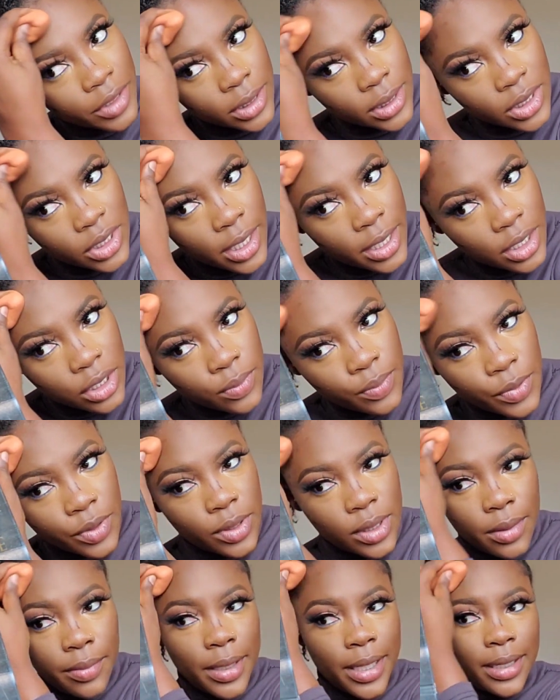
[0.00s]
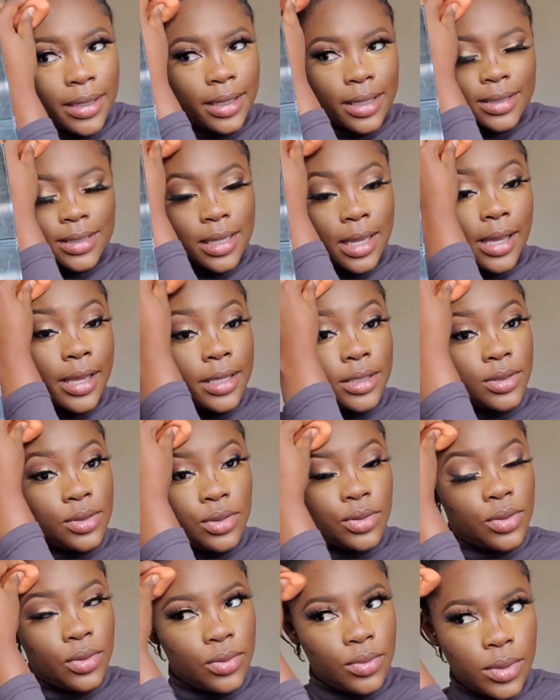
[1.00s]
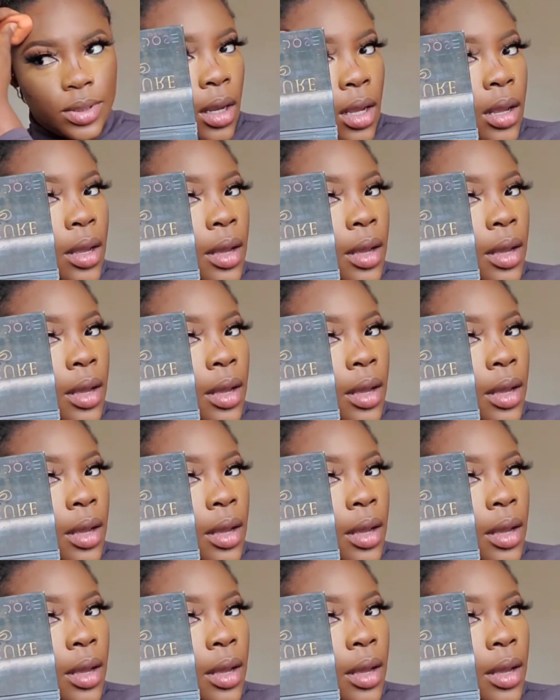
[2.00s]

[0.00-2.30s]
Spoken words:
to change beauty blenders, guys, you don't.